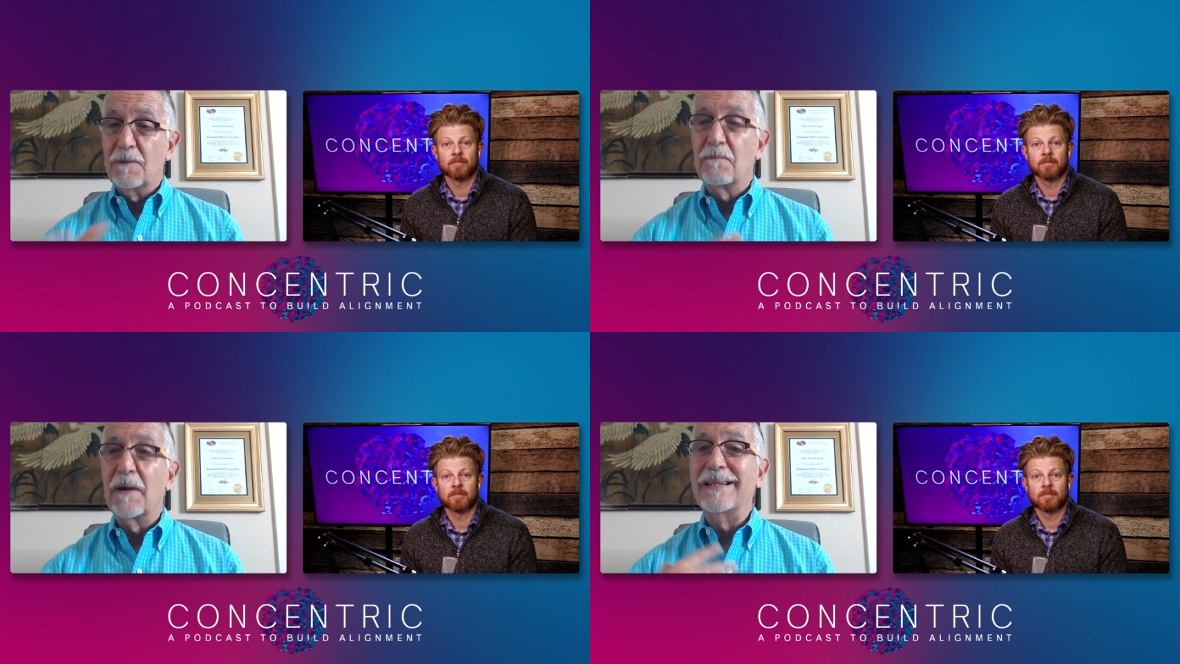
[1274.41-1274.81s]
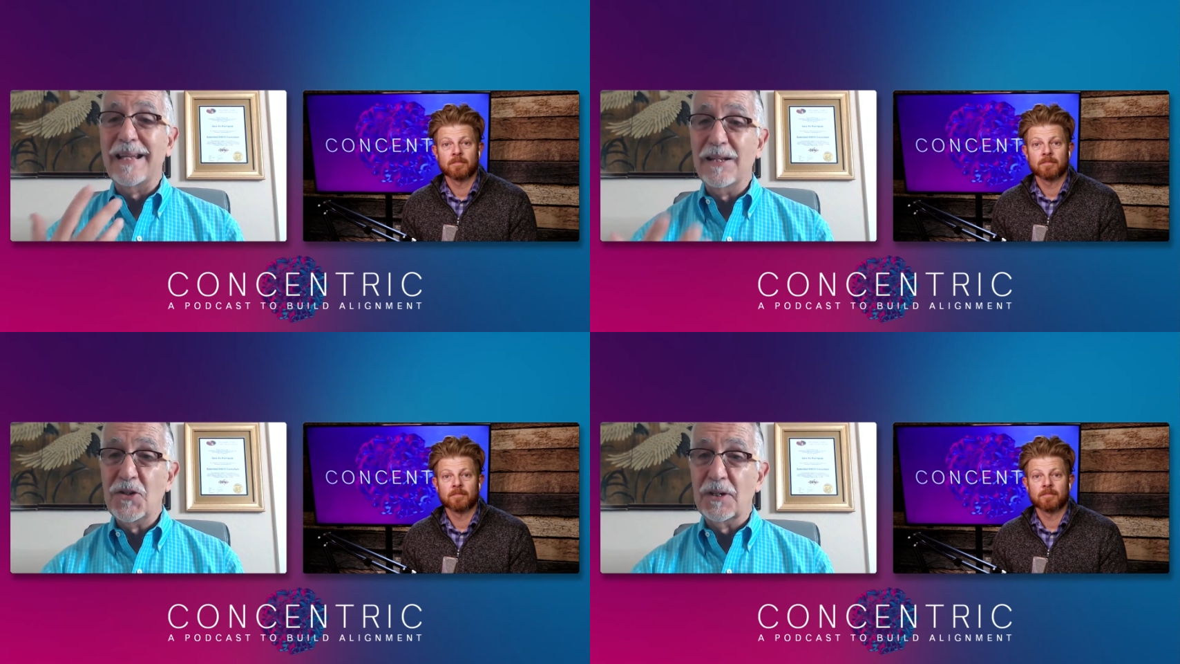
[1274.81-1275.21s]
Speaker 1: My
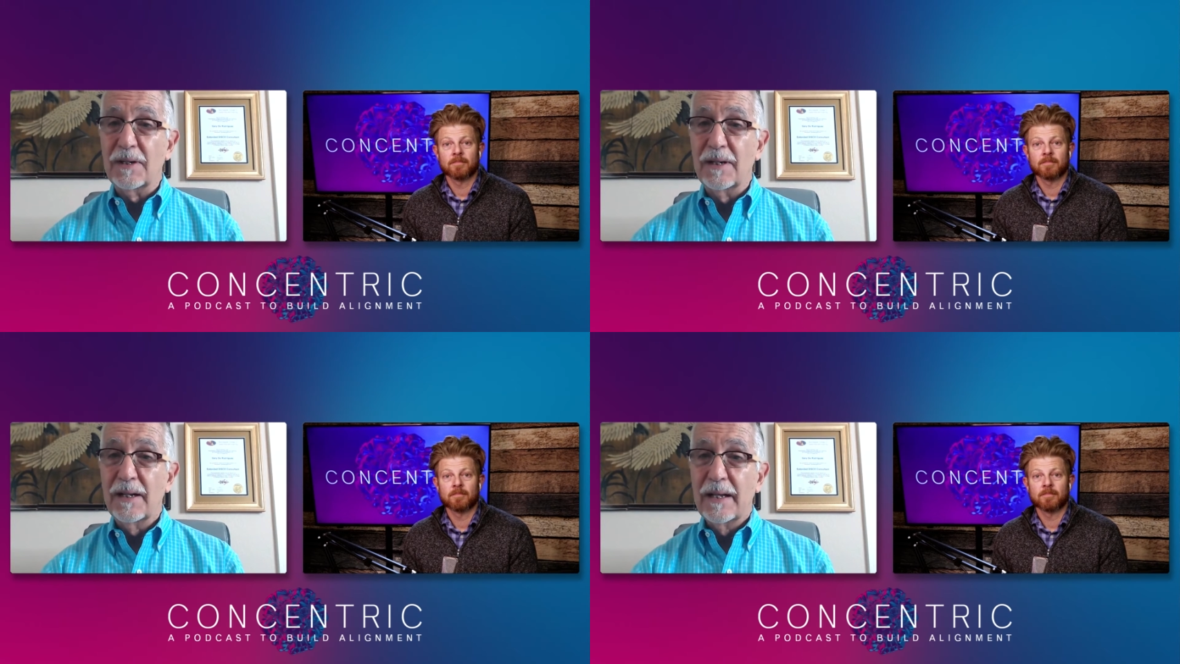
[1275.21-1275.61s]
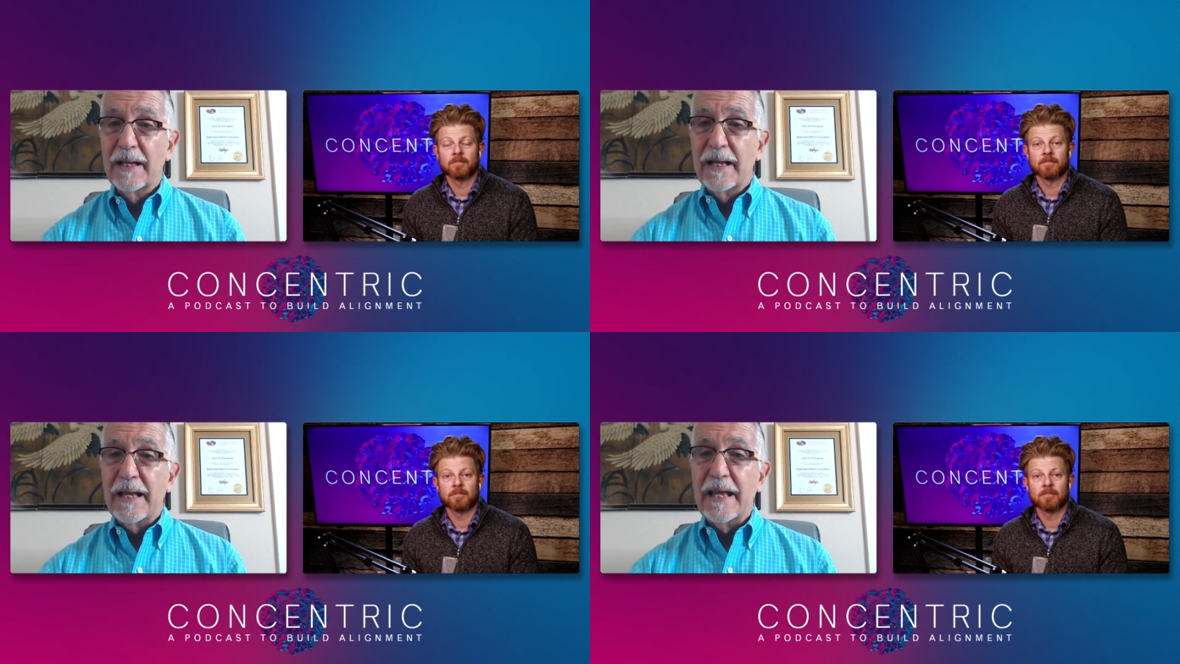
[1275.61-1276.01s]
intention
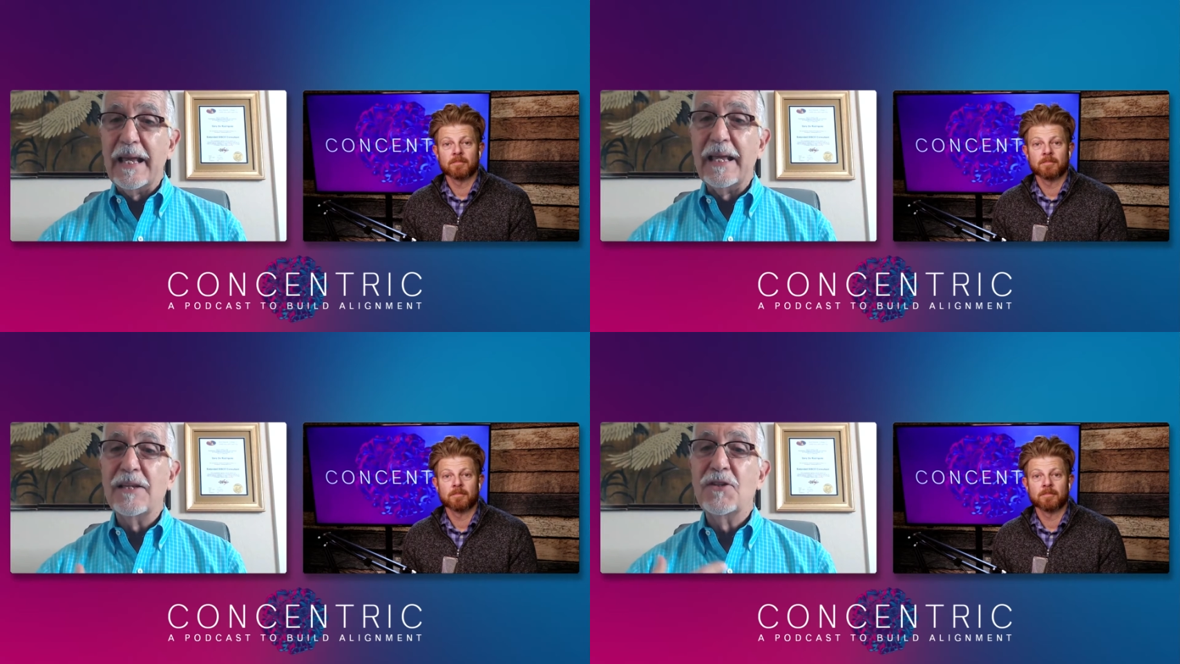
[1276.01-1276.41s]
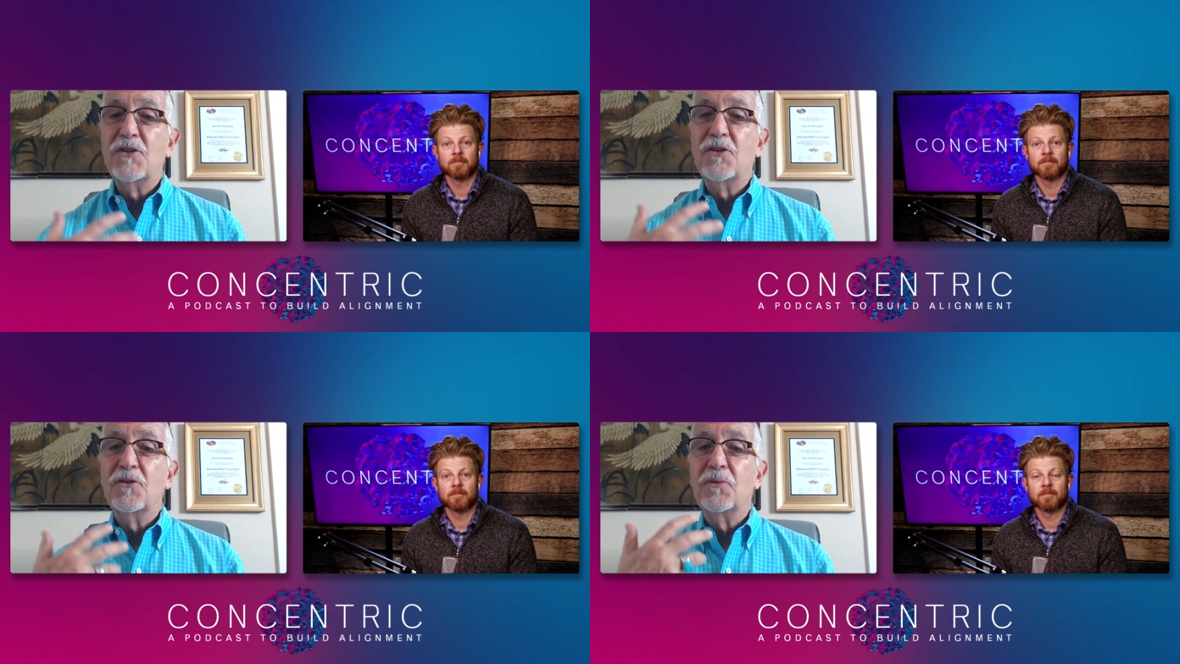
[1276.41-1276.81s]
is
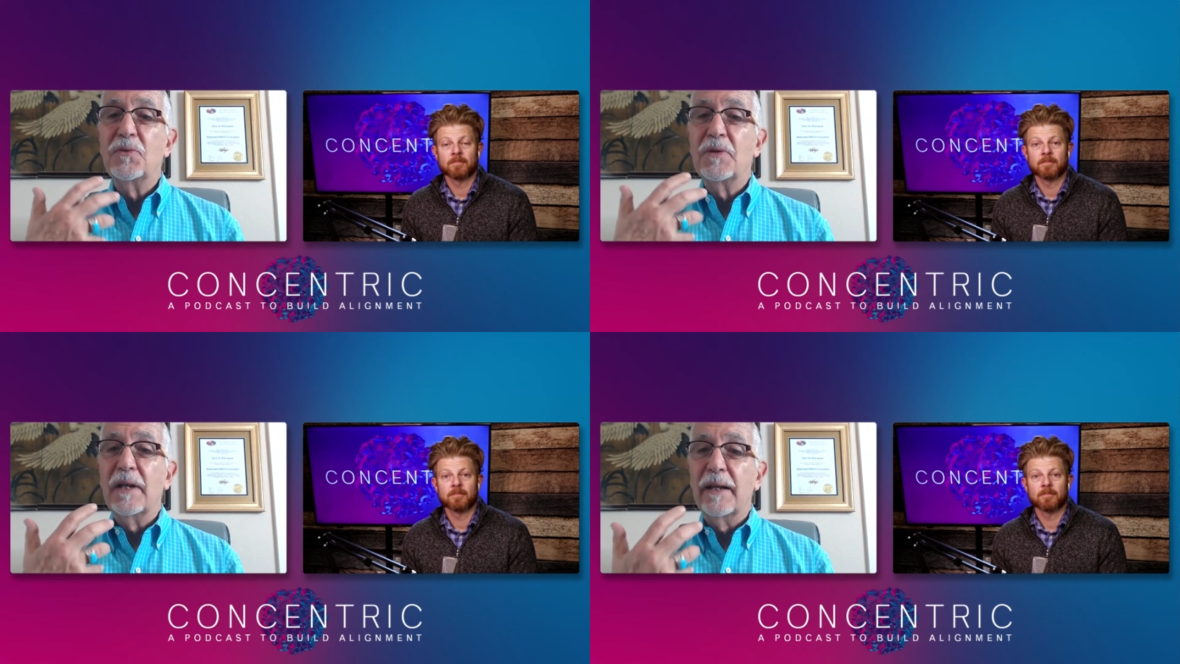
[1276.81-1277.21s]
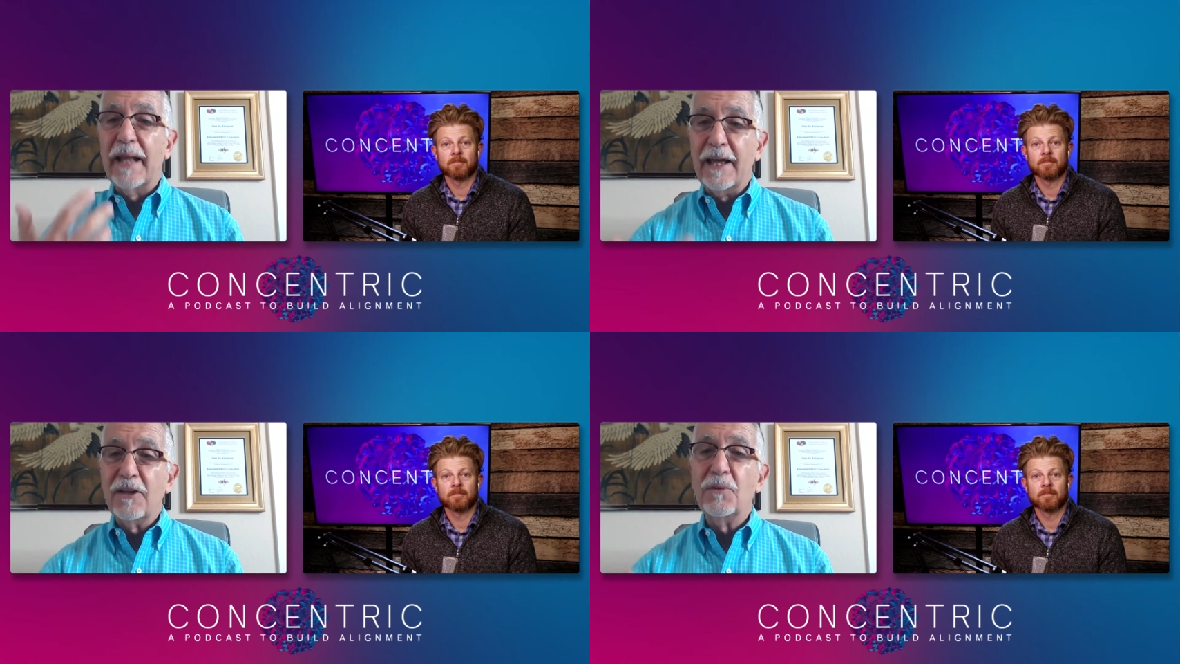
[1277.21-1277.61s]
to
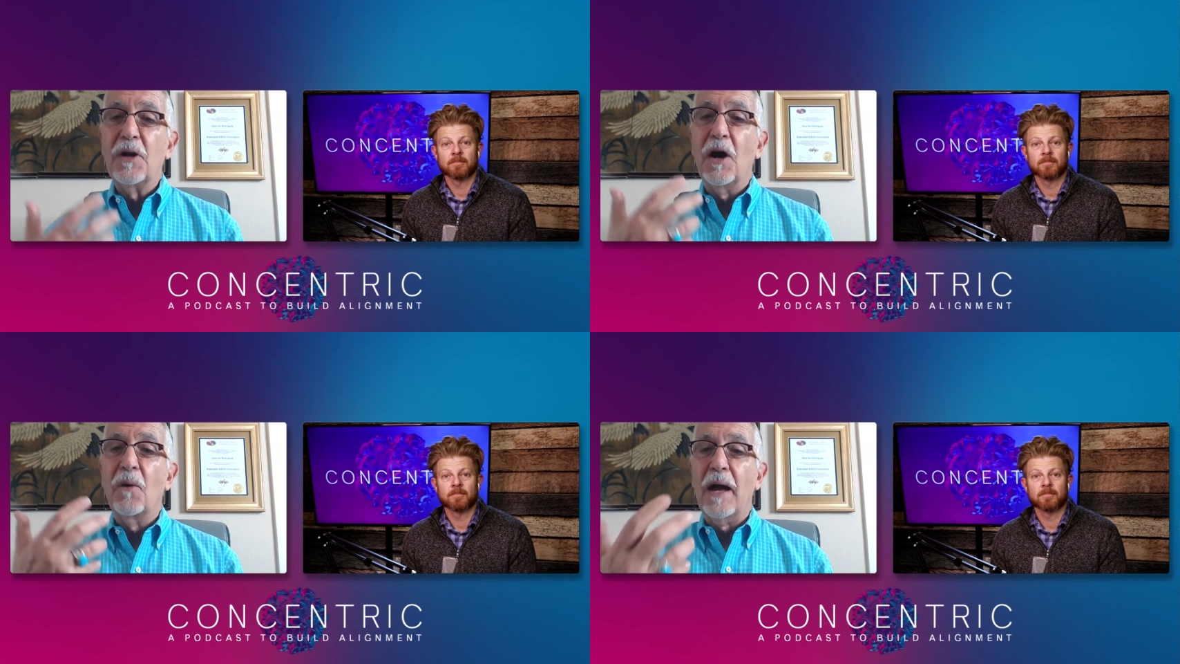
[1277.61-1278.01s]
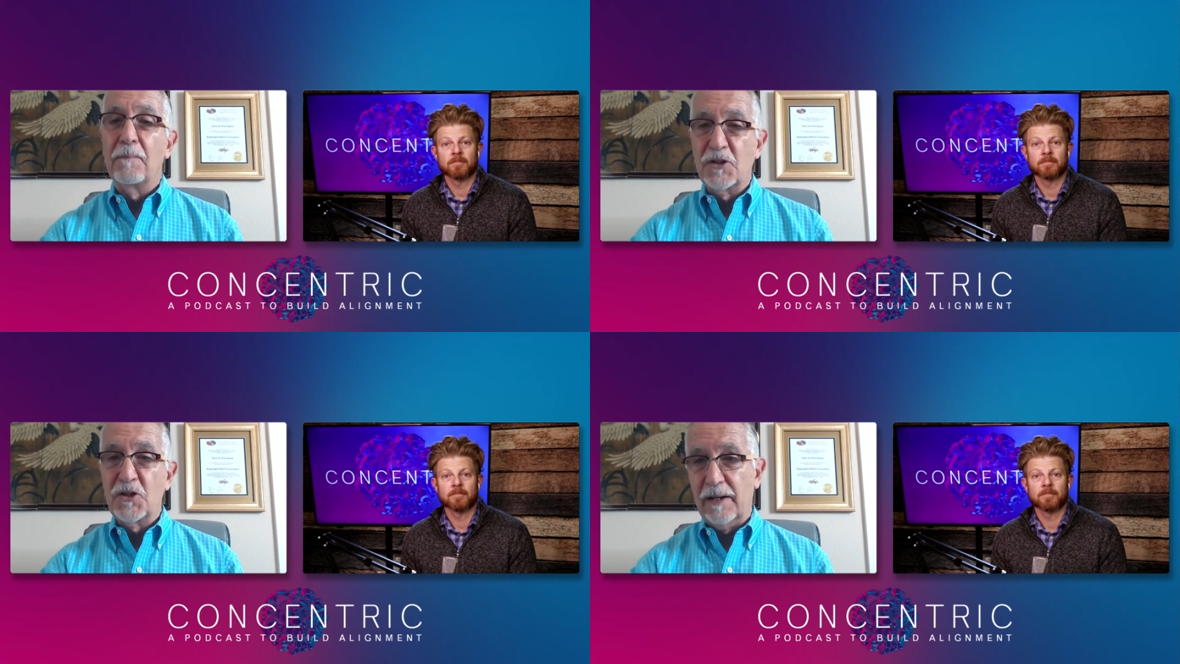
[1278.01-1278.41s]
let you know how
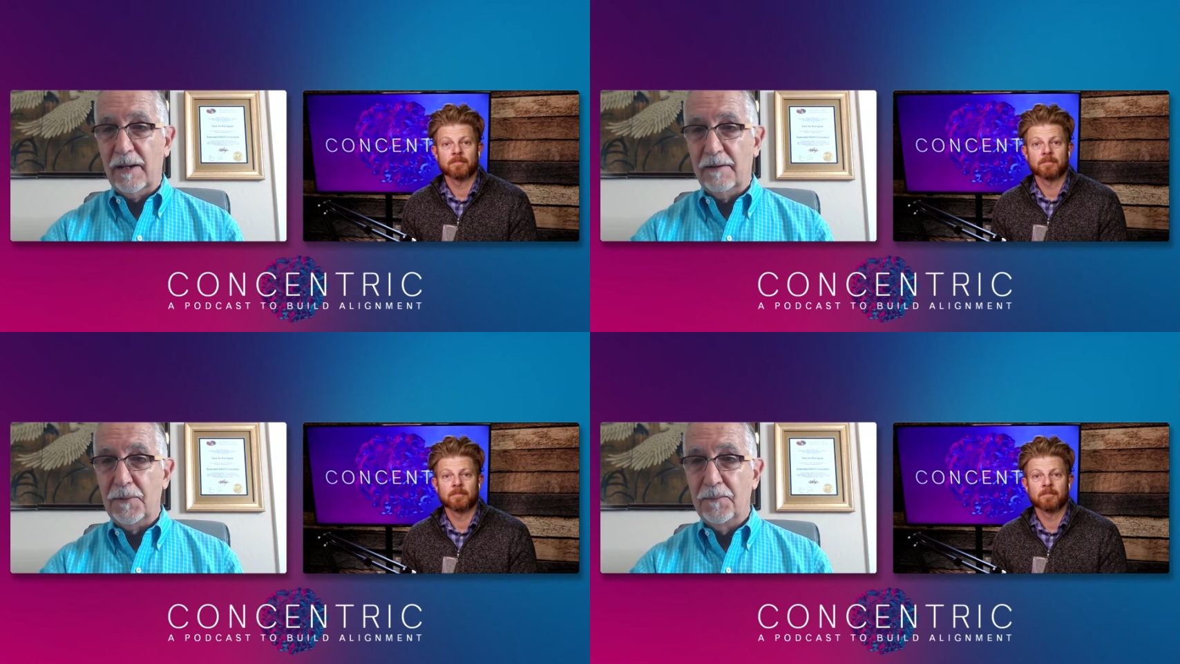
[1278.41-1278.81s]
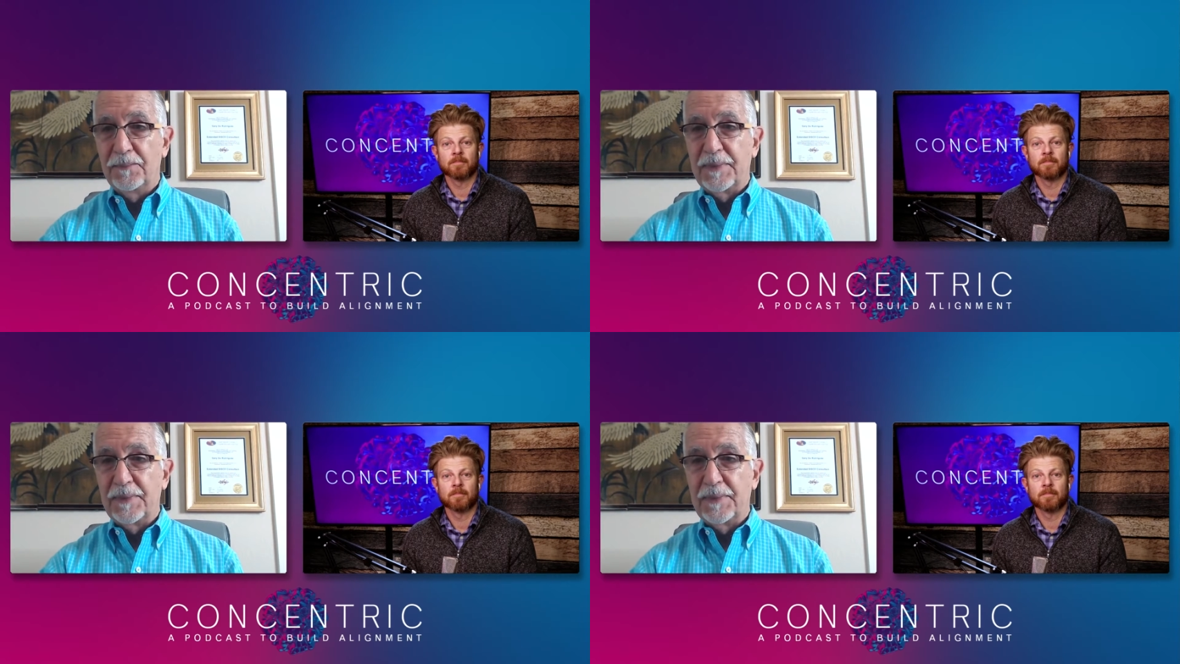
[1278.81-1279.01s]
much I love you.